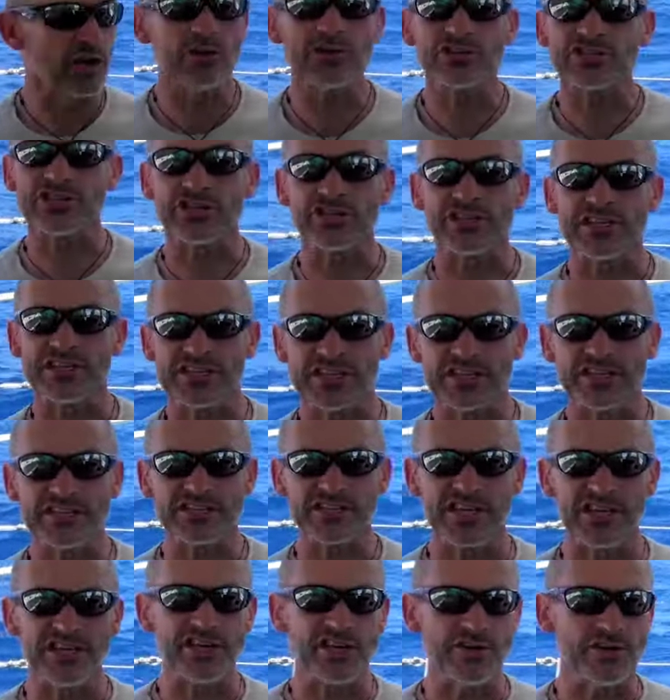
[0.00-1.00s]
long should this
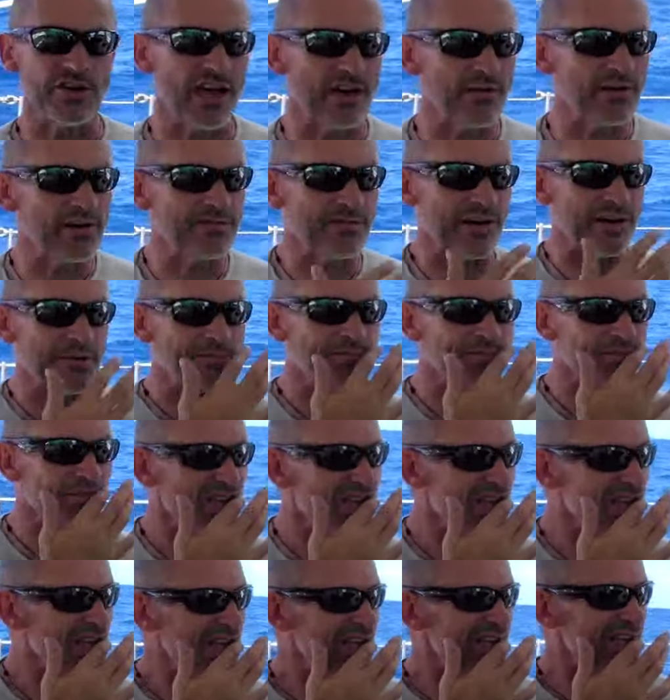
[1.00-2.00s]
continue. However,
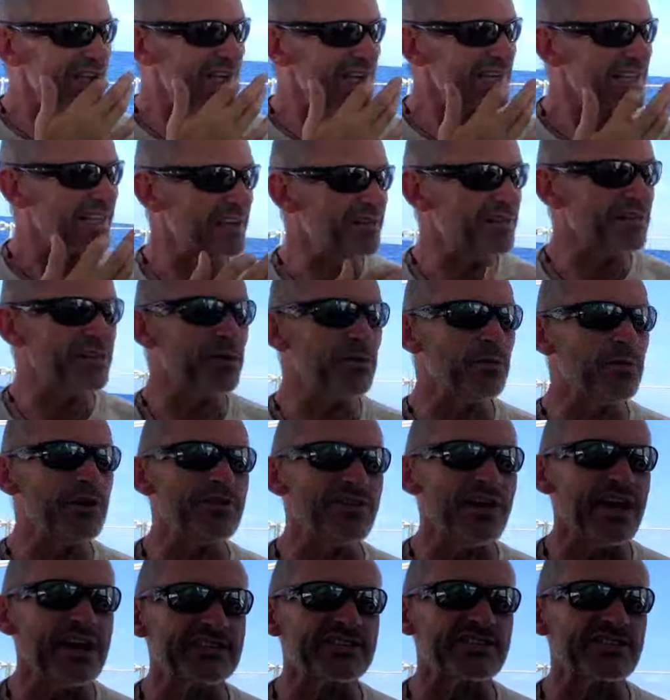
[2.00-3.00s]
given that we've
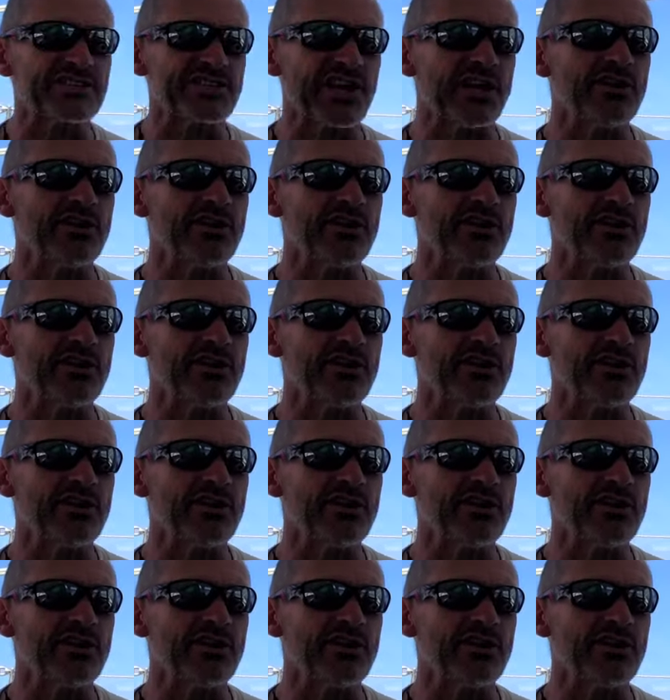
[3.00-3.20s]
had